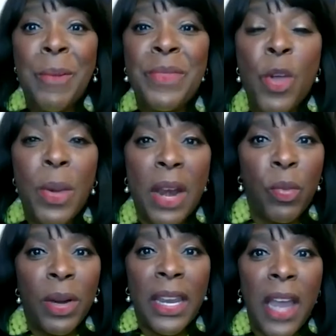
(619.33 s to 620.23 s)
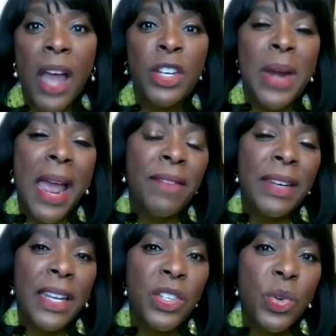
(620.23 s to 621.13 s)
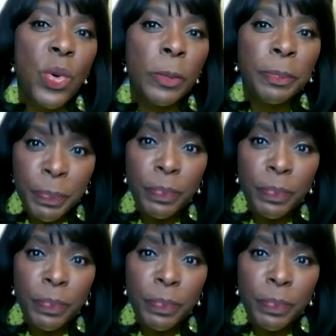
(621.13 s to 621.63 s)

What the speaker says: No one had really gone to an Ivy League school.